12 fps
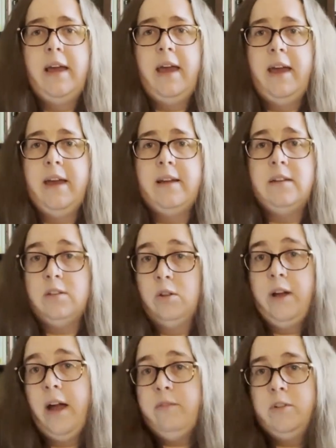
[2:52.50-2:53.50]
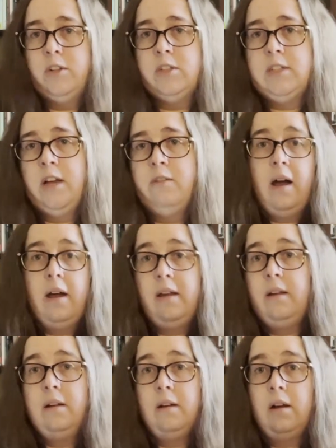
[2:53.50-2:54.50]
and look after yourself.
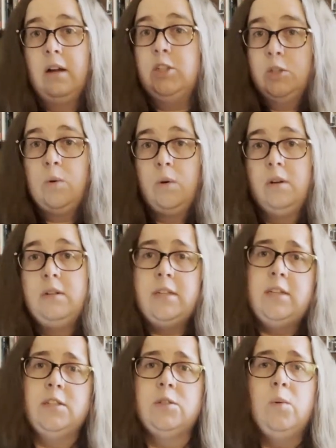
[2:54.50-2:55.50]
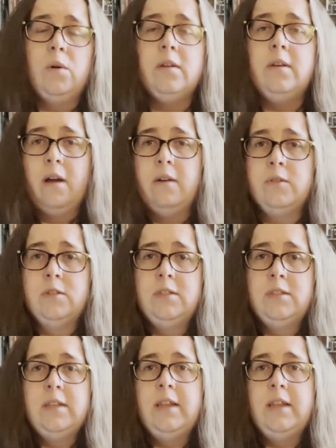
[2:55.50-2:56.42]
I adore the Discworld novels.